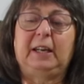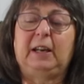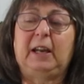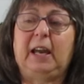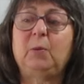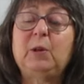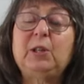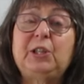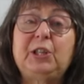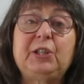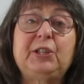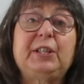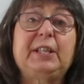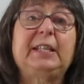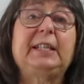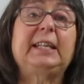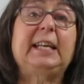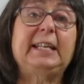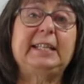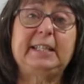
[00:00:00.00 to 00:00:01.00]
which is
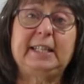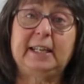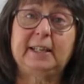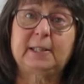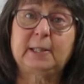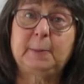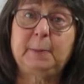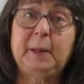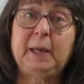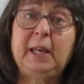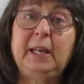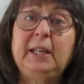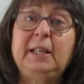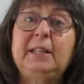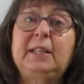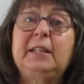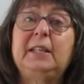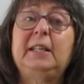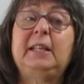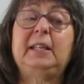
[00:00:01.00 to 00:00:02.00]
in latex
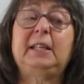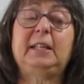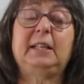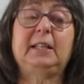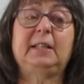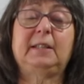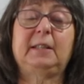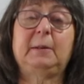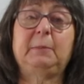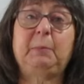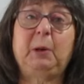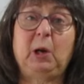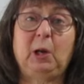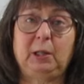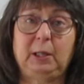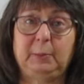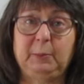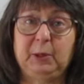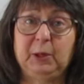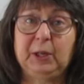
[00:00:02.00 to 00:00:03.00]
paint, it is in
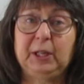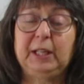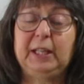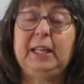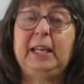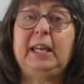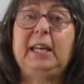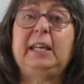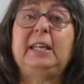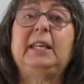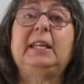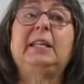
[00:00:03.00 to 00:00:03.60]
polymer clay,